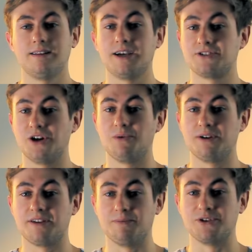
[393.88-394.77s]
Let us know
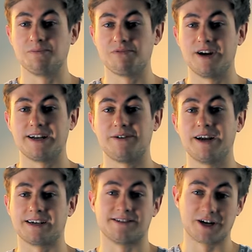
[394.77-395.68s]
what you think we should break down
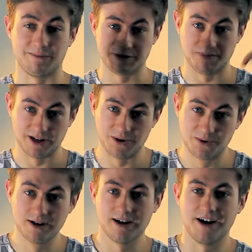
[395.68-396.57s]
next in the comments
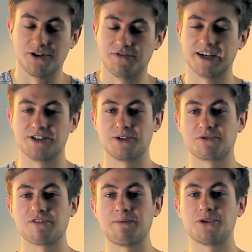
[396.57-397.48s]
below and don't forget to
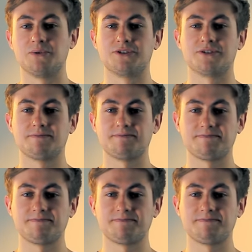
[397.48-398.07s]
subscribe to us.